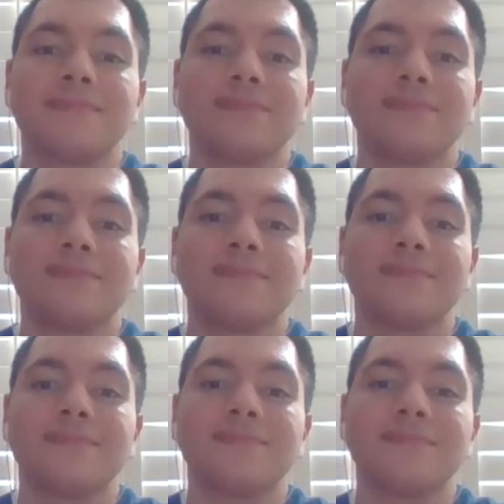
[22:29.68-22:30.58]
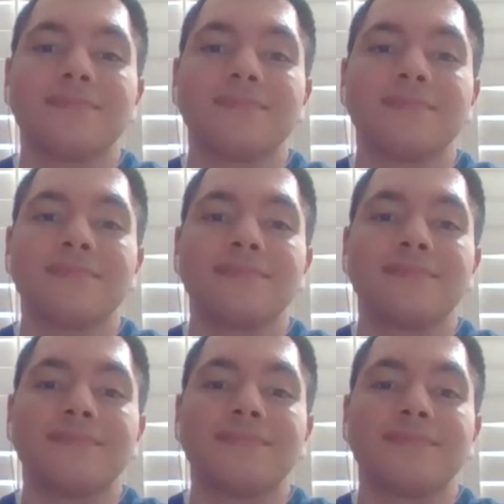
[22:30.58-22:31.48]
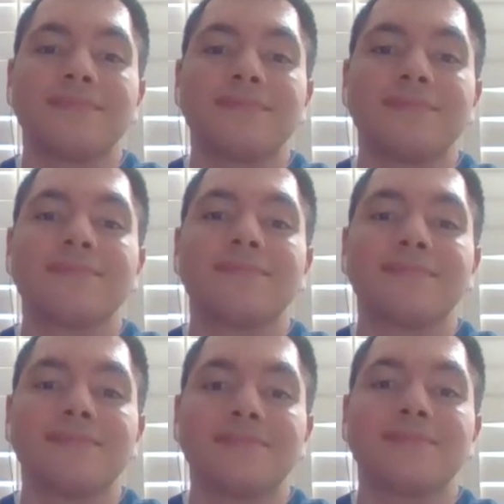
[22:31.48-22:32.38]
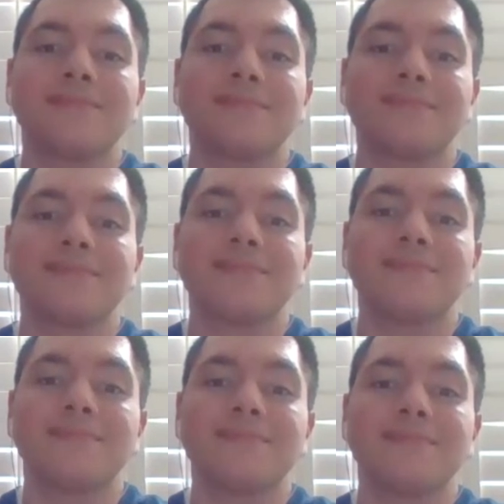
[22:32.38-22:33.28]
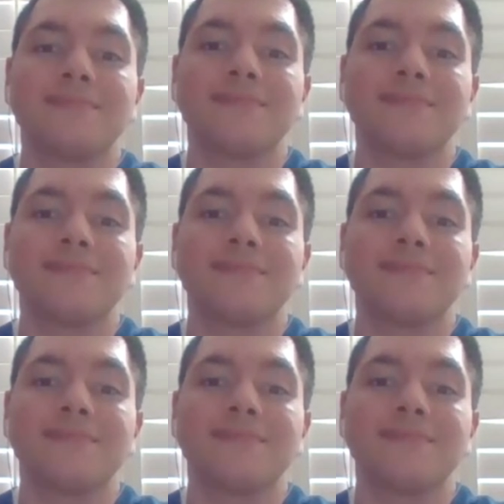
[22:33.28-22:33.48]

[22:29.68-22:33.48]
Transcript: (silent)